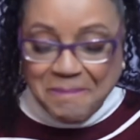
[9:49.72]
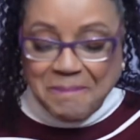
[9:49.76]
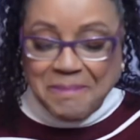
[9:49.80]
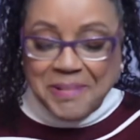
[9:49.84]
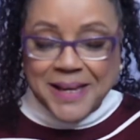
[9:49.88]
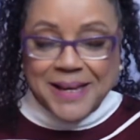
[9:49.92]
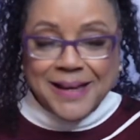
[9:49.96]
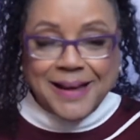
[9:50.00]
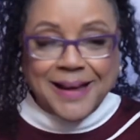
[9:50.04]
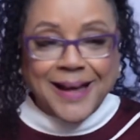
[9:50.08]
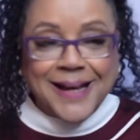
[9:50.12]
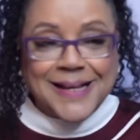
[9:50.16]

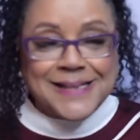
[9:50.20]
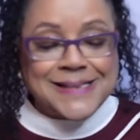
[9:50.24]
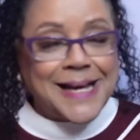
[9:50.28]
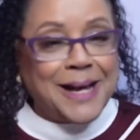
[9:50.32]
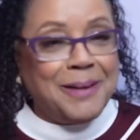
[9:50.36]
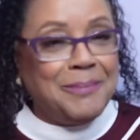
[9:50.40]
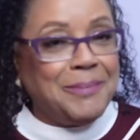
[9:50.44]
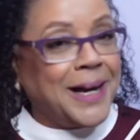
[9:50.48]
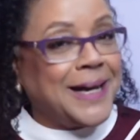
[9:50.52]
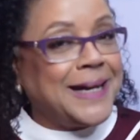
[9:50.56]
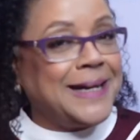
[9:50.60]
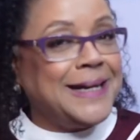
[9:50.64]
because
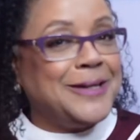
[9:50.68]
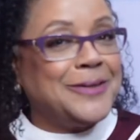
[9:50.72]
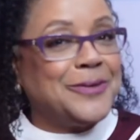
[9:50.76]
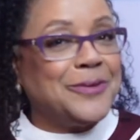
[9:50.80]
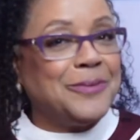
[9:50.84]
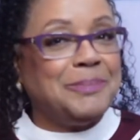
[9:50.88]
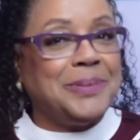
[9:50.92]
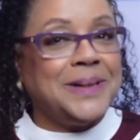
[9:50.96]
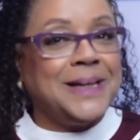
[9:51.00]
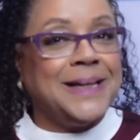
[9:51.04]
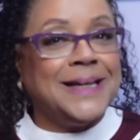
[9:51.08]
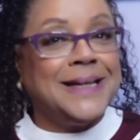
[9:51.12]
I might
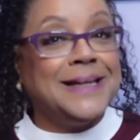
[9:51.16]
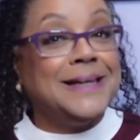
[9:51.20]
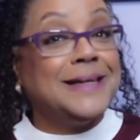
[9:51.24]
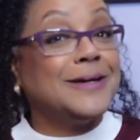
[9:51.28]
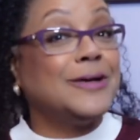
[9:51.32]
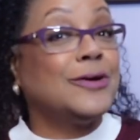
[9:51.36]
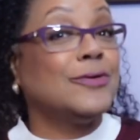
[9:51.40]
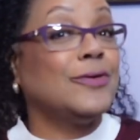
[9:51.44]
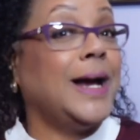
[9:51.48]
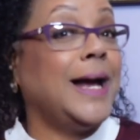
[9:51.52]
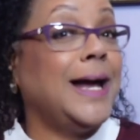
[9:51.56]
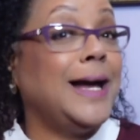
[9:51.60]
either be in
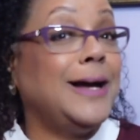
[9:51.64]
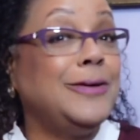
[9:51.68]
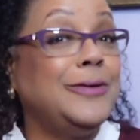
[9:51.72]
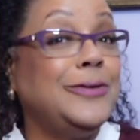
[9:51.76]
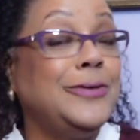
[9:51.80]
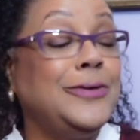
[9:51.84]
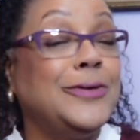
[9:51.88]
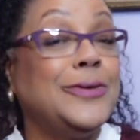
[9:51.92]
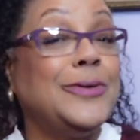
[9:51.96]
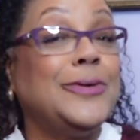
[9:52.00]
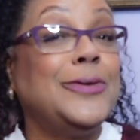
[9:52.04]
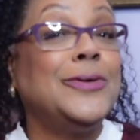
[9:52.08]
the
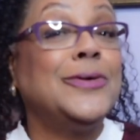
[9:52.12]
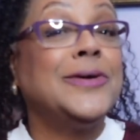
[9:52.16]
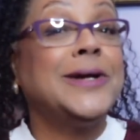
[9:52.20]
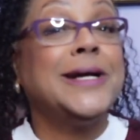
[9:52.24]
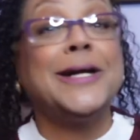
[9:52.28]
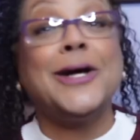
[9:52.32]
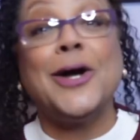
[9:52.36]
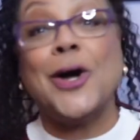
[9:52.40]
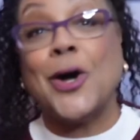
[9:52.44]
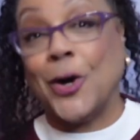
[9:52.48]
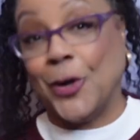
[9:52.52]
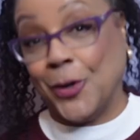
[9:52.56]
ground or
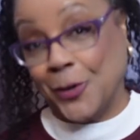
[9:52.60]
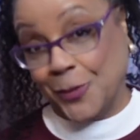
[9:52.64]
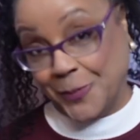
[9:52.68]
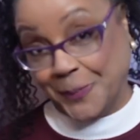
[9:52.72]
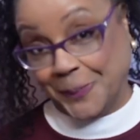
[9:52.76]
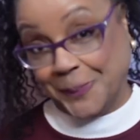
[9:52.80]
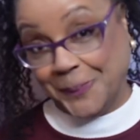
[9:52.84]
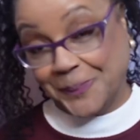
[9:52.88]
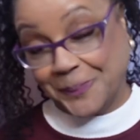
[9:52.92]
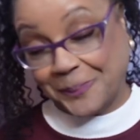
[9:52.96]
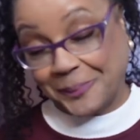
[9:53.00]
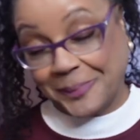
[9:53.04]
in a
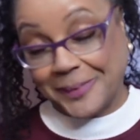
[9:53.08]
home,